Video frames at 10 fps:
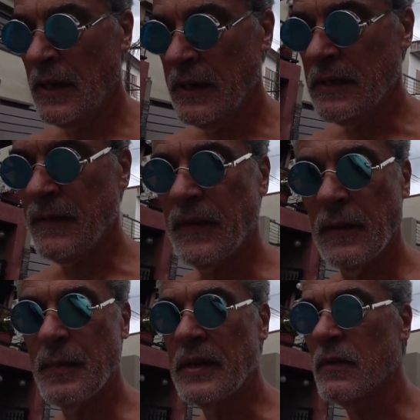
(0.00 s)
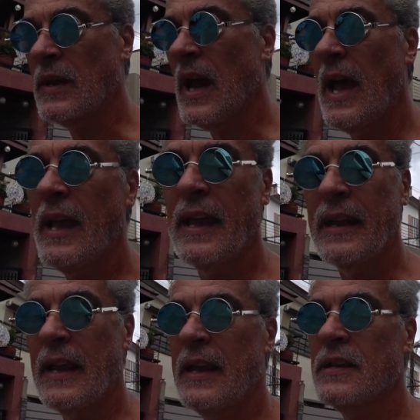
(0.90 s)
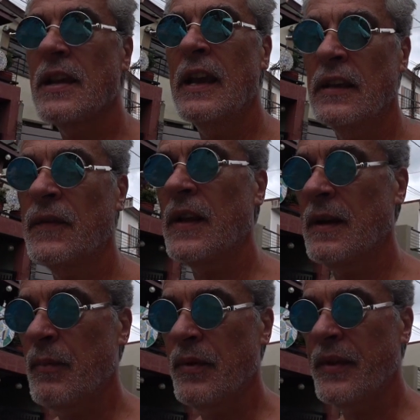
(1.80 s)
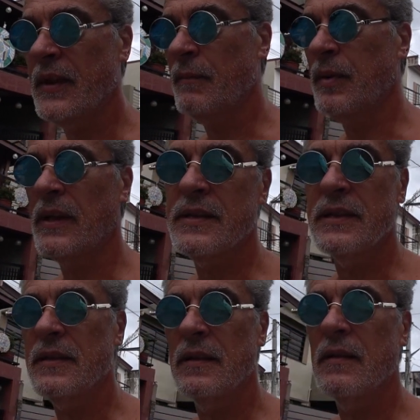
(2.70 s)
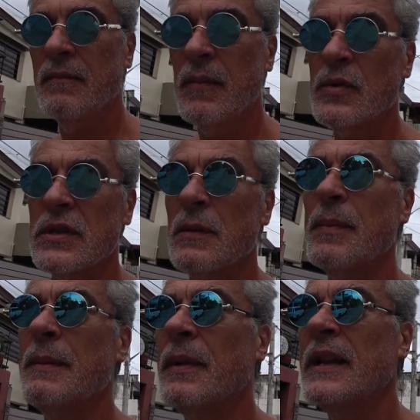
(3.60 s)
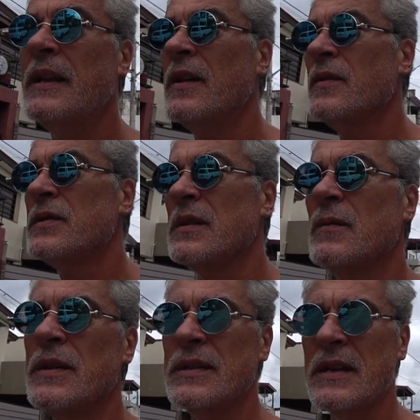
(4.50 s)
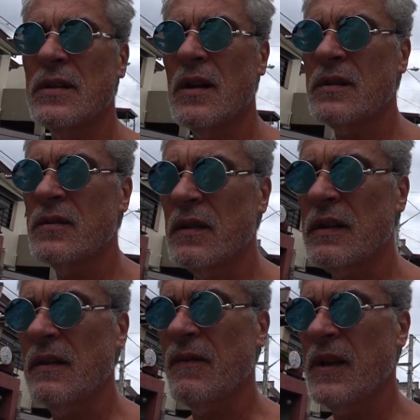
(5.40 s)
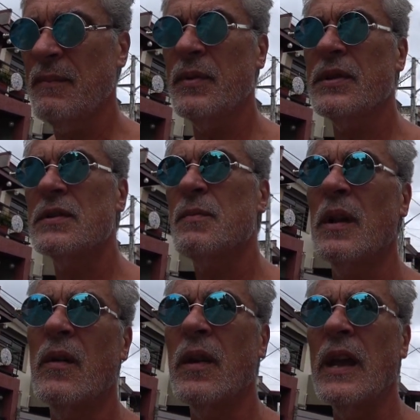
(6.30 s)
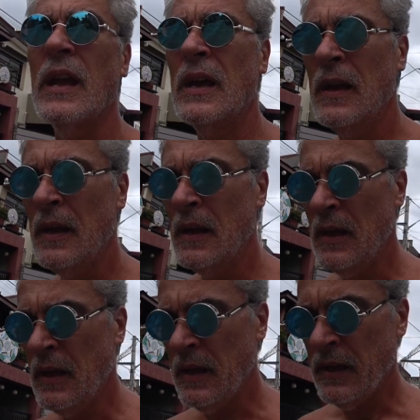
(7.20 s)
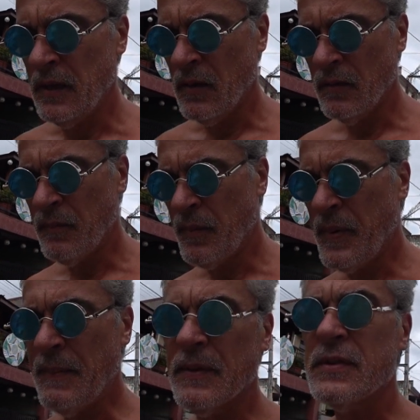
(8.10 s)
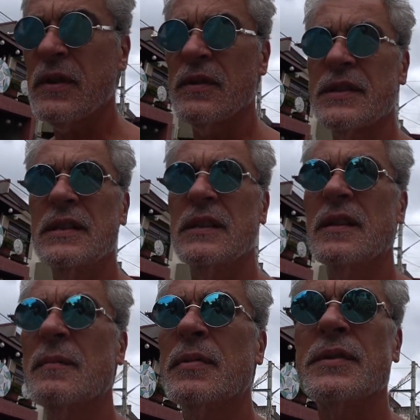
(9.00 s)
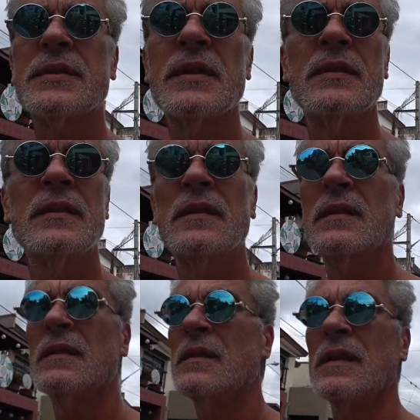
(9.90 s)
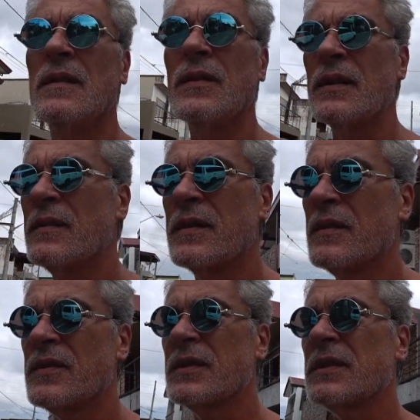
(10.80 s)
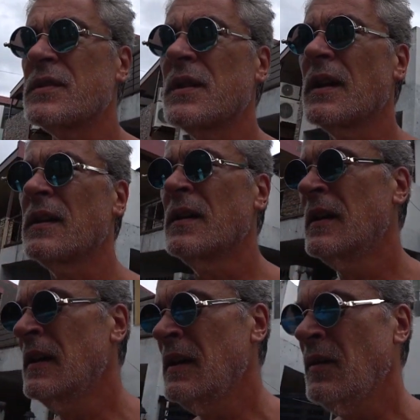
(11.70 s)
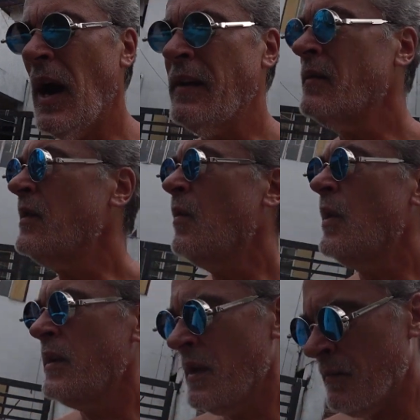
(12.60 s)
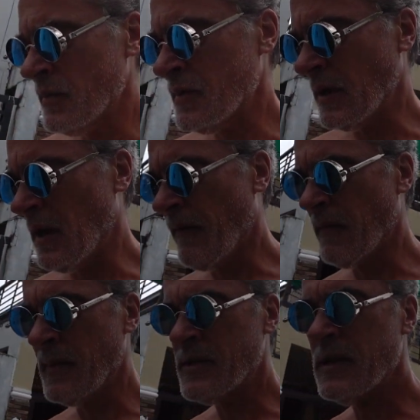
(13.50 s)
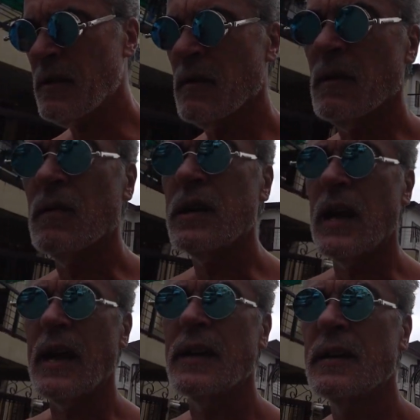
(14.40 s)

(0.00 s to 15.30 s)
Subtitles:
He's a Filipino guy, and he's fed up with it. And plus, most of the people he knows and the ones I talk to, they're getting fed up with this baloney. People are starting to see the numbers. There's just, I don't know what numbers the governments here are looking at,